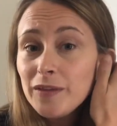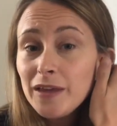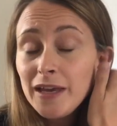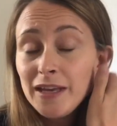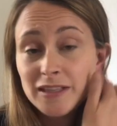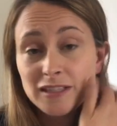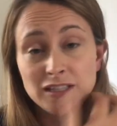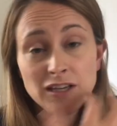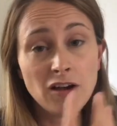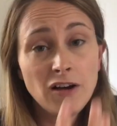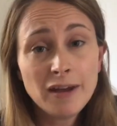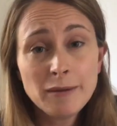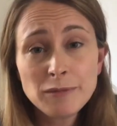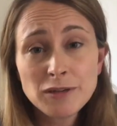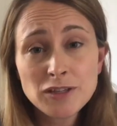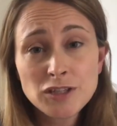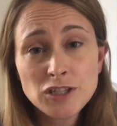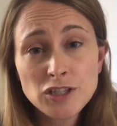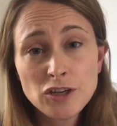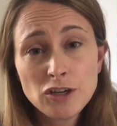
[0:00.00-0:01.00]
it's time
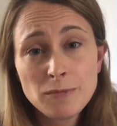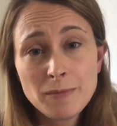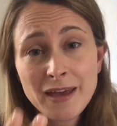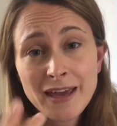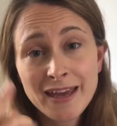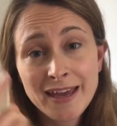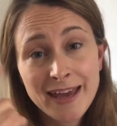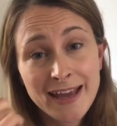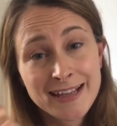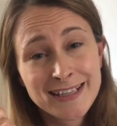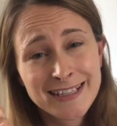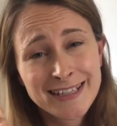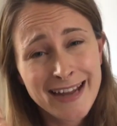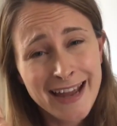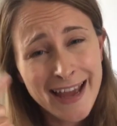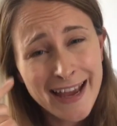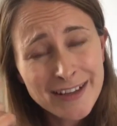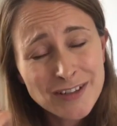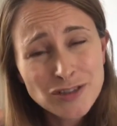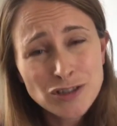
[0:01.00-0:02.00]
consuming, it's an
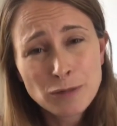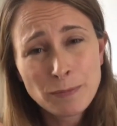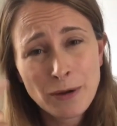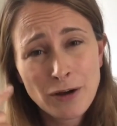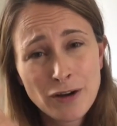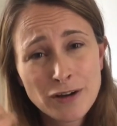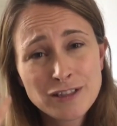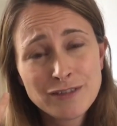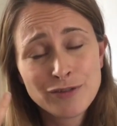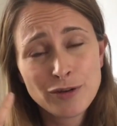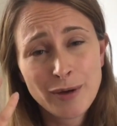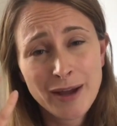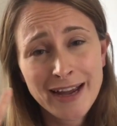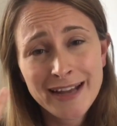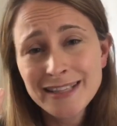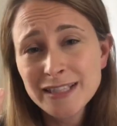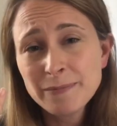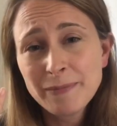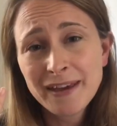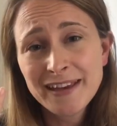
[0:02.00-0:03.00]
extra part of your
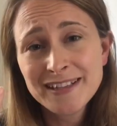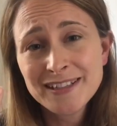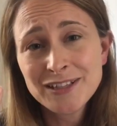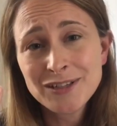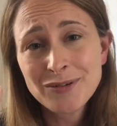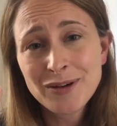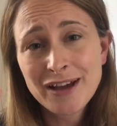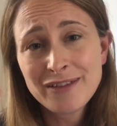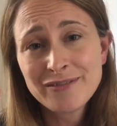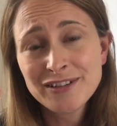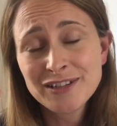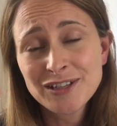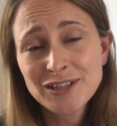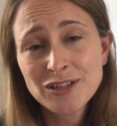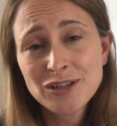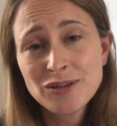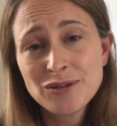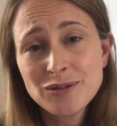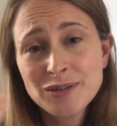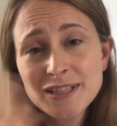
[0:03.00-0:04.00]
headspace that you're having to
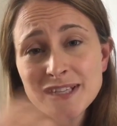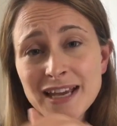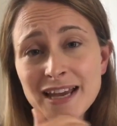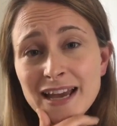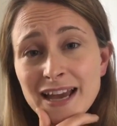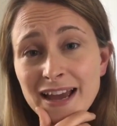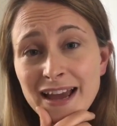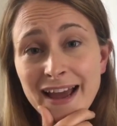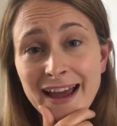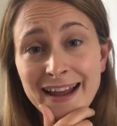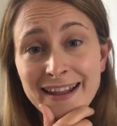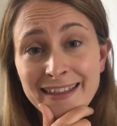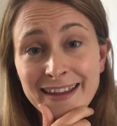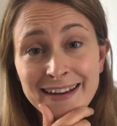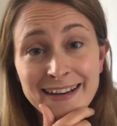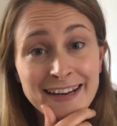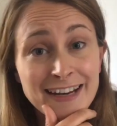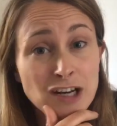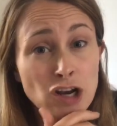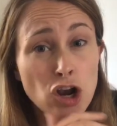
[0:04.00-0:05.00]
use, and they
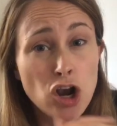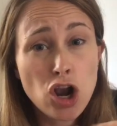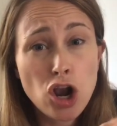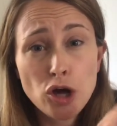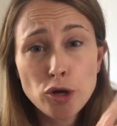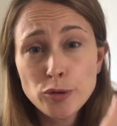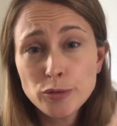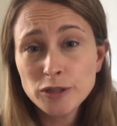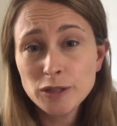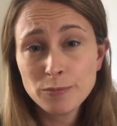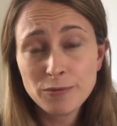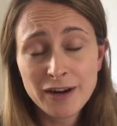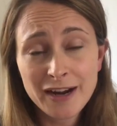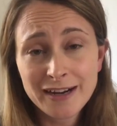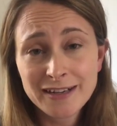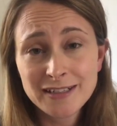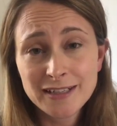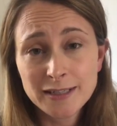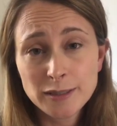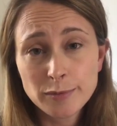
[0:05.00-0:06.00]
need loads of
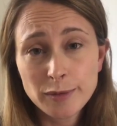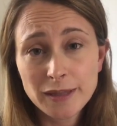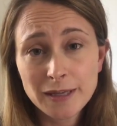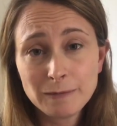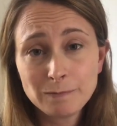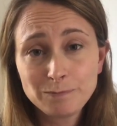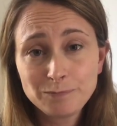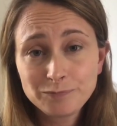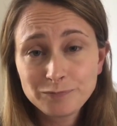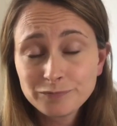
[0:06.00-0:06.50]
practice with it.